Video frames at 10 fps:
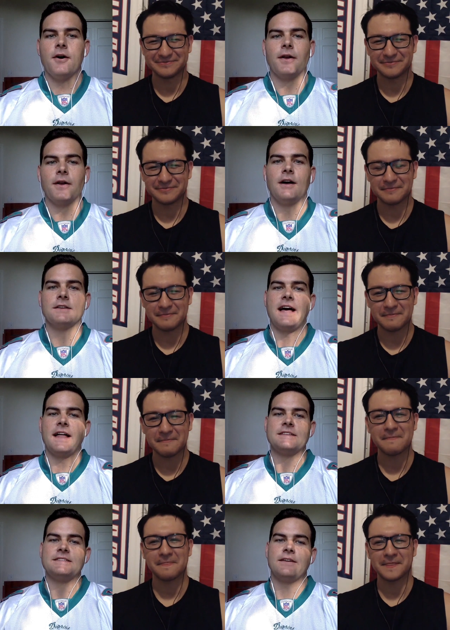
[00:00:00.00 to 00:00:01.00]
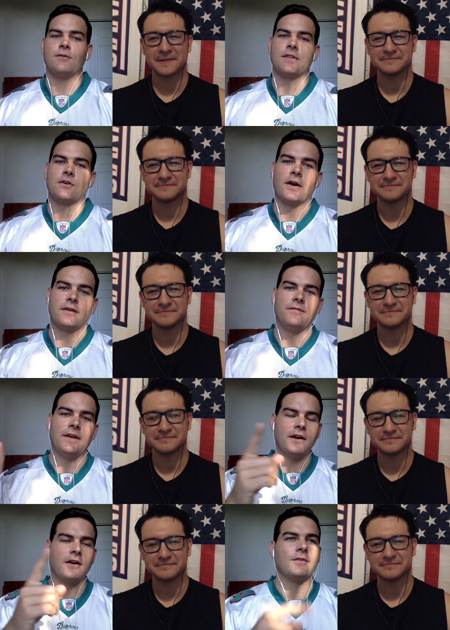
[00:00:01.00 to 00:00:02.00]
Speaker 1: know-it-alls. That is it with a quick
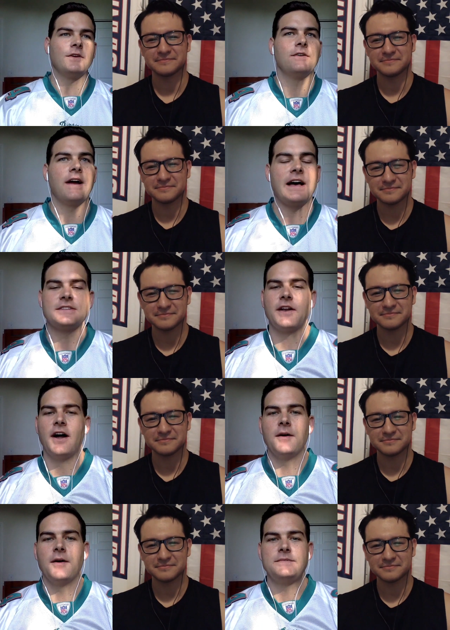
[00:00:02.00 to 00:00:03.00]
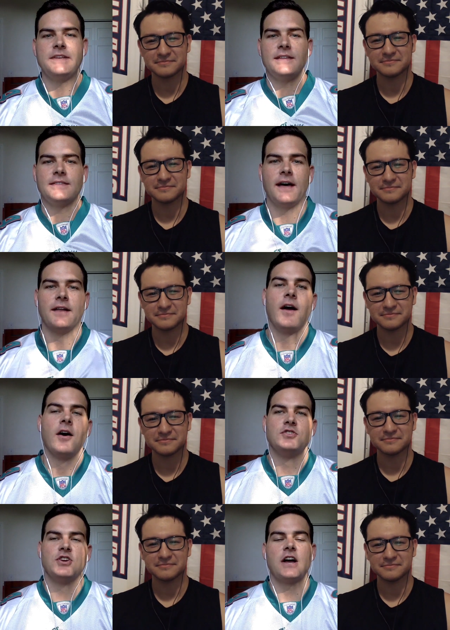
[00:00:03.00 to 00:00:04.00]
video for you guys on an update that
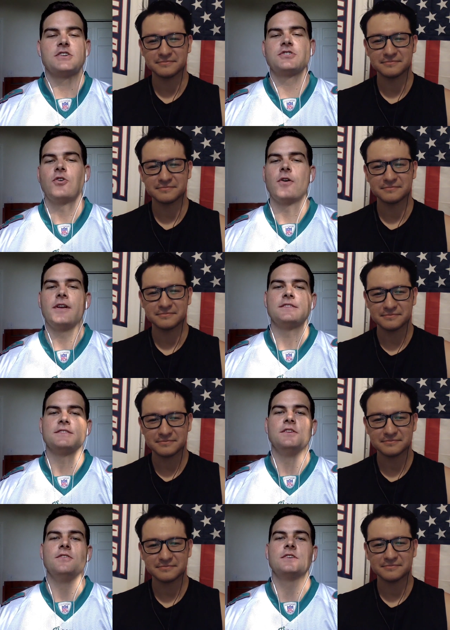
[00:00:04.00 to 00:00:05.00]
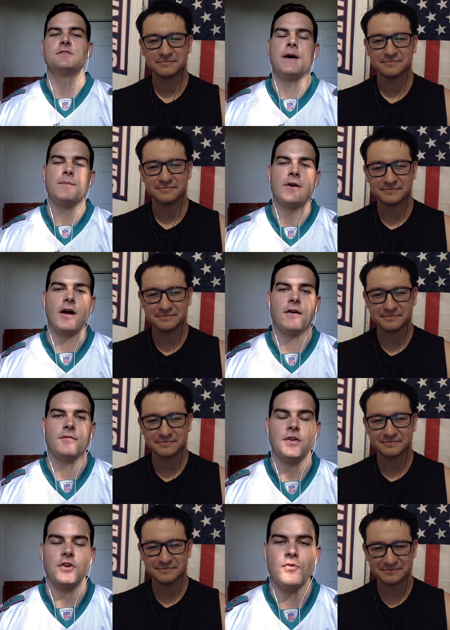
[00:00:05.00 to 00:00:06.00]
Josh Gordon is the newest member
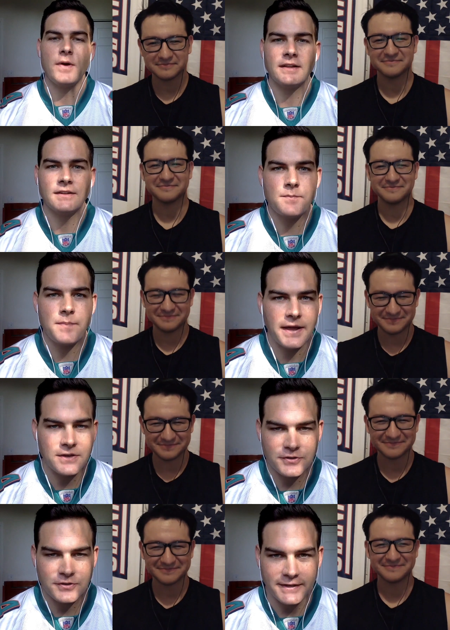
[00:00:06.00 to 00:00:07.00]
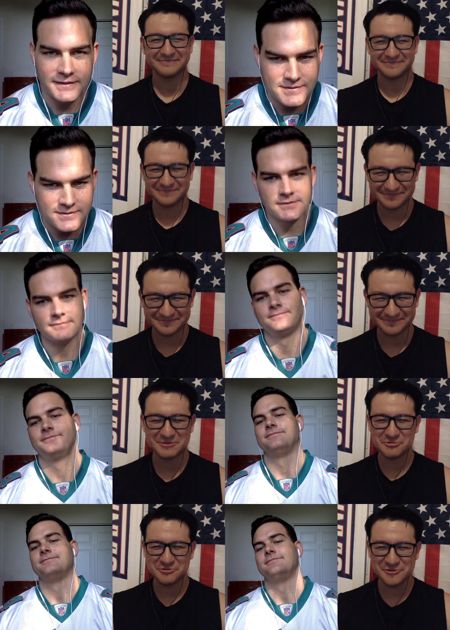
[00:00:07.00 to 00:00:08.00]
of the New England Patriots.
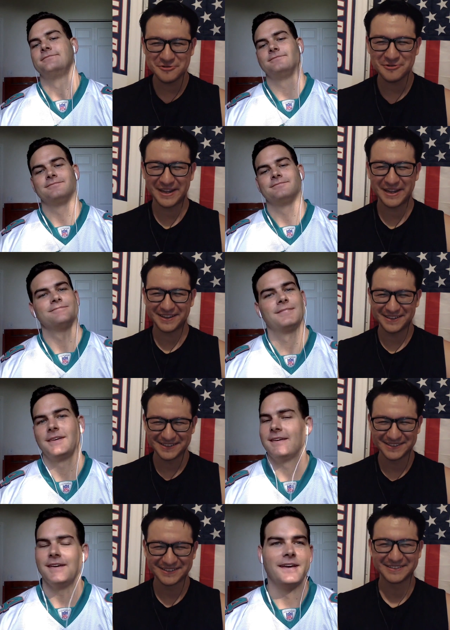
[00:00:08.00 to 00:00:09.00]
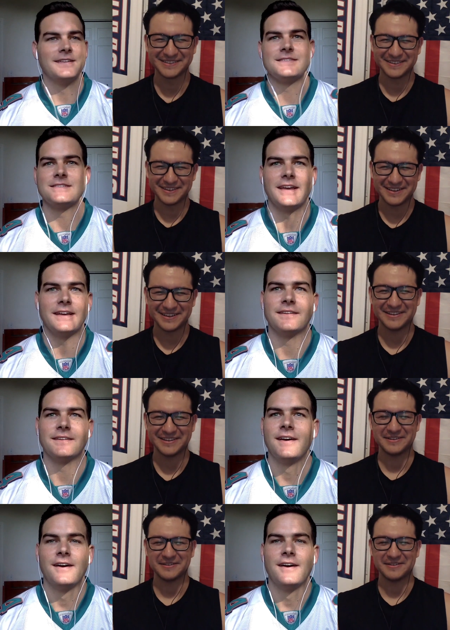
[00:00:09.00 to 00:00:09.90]
Woo-wee. Insane.